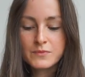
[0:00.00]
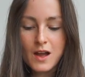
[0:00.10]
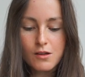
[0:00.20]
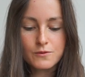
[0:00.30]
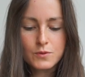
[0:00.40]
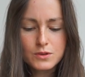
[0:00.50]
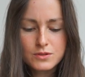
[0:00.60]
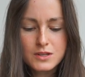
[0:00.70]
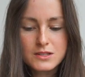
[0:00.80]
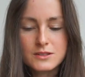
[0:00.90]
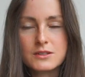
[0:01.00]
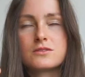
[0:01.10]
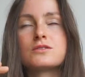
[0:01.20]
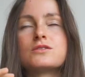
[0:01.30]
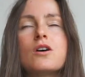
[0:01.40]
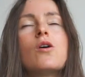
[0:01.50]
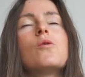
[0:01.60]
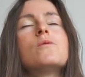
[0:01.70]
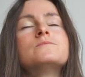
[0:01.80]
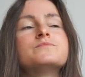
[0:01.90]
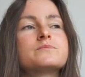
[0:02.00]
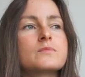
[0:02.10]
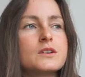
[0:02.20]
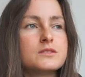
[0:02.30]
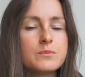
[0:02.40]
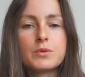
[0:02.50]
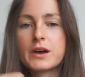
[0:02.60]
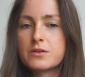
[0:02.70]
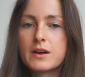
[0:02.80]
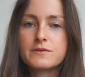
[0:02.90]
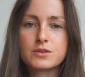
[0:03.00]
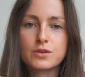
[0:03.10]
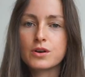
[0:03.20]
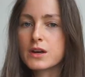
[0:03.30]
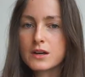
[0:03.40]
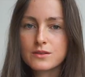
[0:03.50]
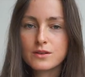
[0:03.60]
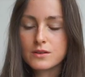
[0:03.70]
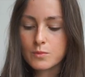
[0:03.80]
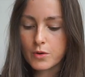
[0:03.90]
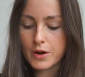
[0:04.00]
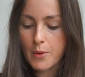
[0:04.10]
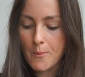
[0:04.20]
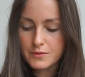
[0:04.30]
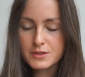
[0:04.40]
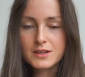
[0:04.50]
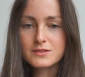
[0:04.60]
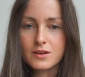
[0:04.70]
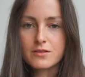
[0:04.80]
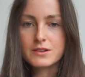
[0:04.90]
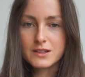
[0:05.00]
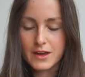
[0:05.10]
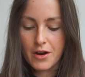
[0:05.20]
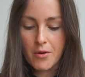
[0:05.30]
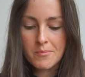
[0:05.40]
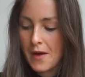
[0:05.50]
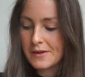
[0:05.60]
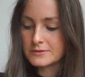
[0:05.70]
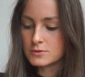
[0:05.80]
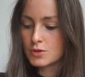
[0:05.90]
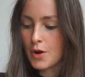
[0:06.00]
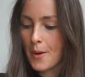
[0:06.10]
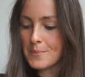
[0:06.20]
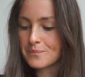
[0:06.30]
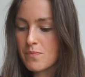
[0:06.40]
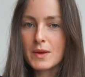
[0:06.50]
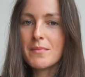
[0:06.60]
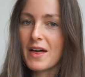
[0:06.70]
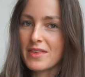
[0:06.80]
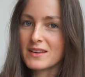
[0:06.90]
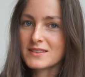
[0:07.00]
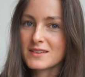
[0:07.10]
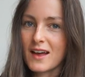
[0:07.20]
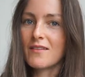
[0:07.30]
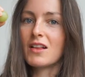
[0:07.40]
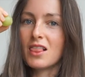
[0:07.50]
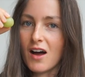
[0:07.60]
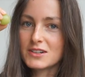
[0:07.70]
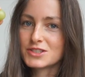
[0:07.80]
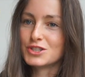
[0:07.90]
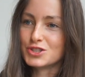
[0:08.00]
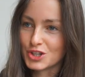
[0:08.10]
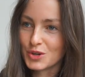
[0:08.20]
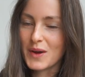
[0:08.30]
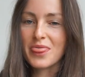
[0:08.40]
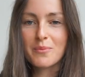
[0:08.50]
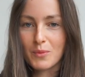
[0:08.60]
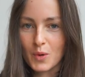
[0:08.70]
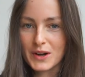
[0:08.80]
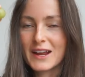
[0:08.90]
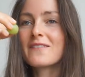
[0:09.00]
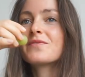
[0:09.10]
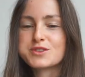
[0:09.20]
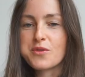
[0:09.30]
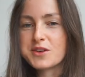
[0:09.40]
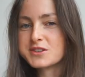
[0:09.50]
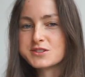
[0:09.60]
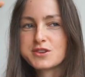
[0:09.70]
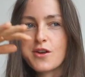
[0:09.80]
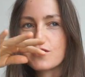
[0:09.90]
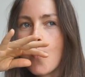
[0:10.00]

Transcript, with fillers: I look forward to this. It's so simple. I don't have to cook anything in the morning. Everything's already there. And you know, we mothers have a lot to do in the morning. So this is just